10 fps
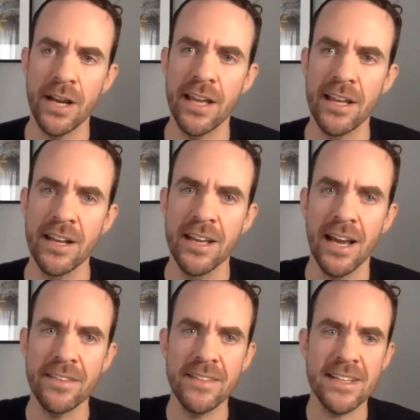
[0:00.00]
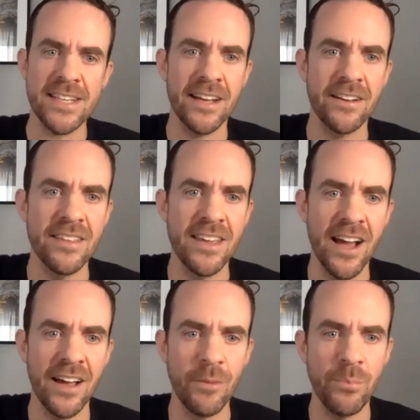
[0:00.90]
And I think that's kind of the
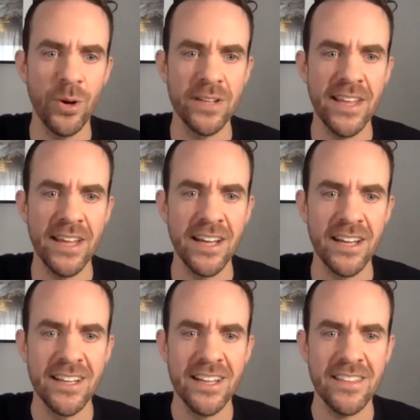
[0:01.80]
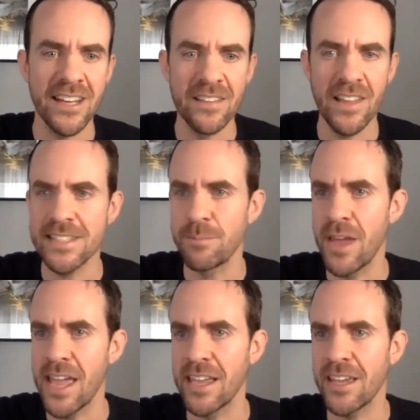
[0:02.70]
point that I'd like to
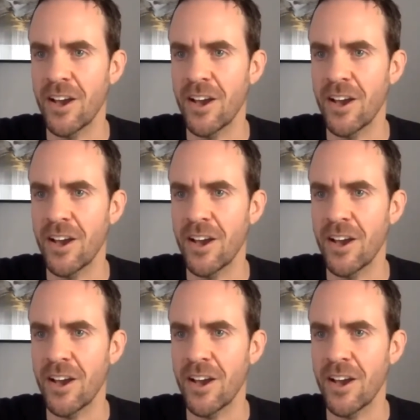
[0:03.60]
make.